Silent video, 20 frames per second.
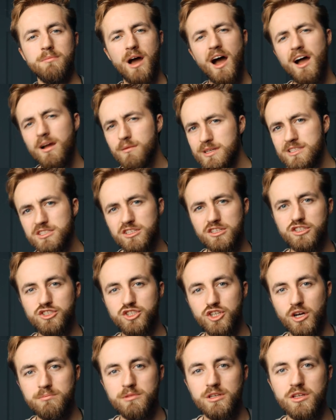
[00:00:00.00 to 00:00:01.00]
I went on a
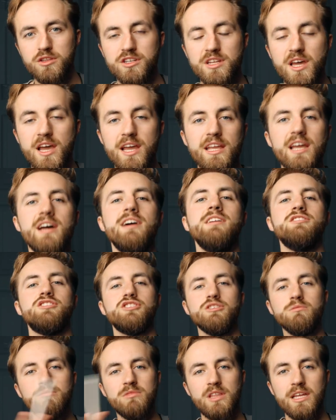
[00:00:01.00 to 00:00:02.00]
job the other day and
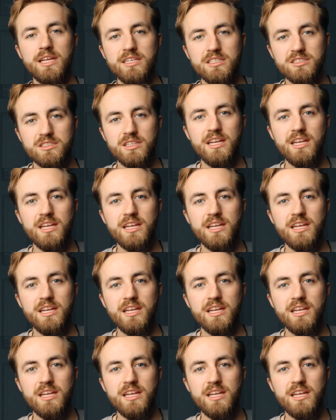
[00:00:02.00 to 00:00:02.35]
some things